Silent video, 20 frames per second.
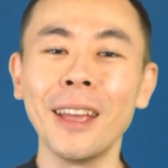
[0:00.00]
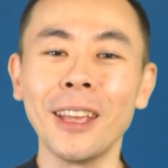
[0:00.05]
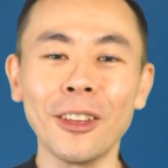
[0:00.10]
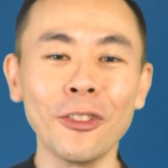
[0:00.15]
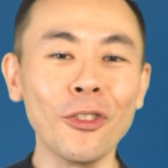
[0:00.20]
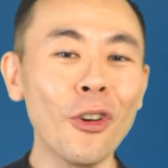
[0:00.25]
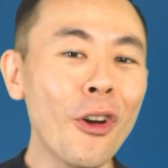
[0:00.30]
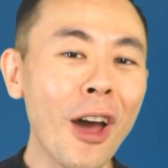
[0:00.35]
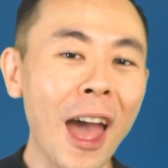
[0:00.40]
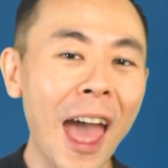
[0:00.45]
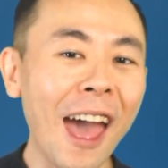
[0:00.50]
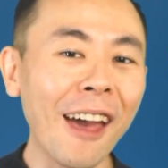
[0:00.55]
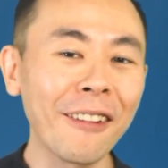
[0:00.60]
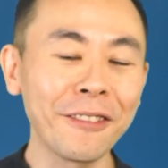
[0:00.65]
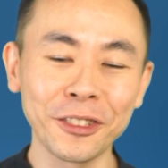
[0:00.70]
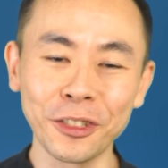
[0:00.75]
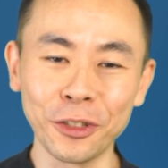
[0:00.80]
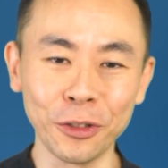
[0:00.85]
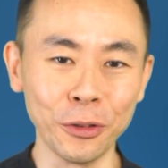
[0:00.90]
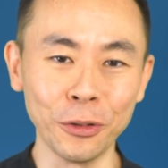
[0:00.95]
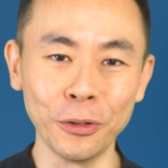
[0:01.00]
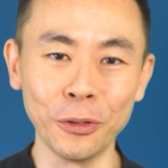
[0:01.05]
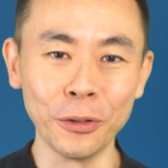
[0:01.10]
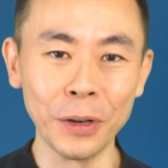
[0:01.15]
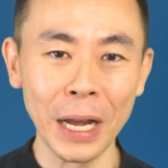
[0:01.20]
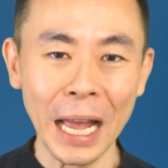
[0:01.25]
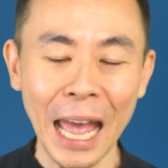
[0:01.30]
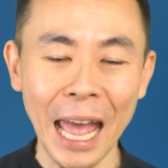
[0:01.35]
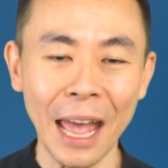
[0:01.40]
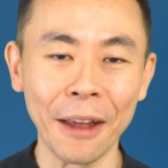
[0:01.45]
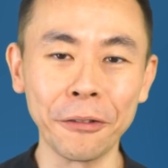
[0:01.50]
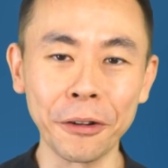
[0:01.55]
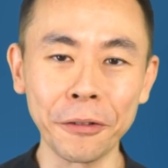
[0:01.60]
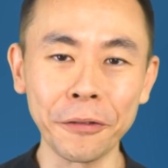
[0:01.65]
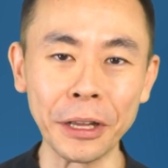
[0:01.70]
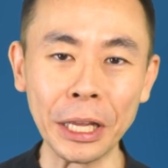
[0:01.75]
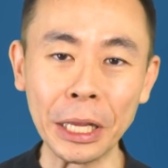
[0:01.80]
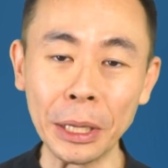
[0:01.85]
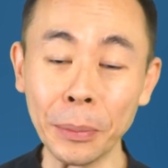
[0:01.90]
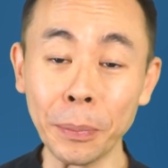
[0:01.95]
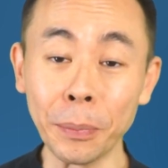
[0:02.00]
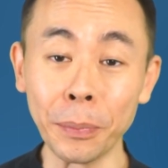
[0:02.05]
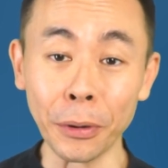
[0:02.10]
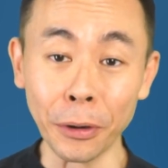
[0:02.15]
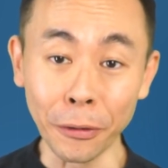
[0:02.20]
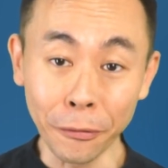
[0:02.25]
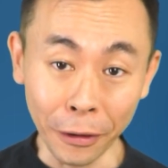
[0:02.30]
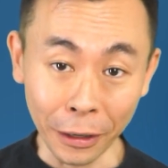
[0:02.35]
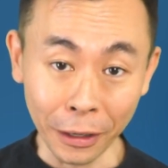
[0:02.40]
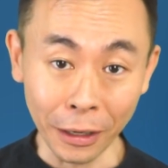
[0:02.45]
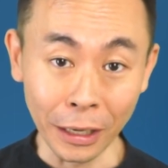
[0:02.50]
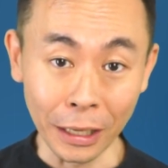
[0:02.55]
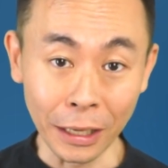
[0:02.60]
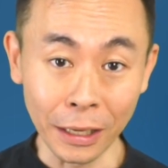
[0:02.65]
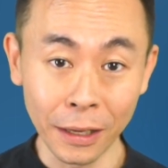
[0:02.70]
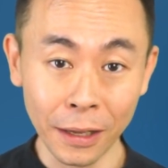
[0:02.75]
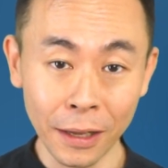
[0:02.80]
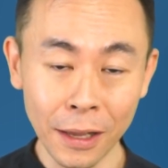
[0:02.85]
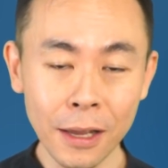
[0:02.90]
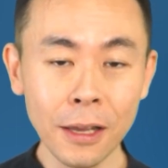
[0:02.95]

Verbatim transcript: You don't have to do everything perfectly.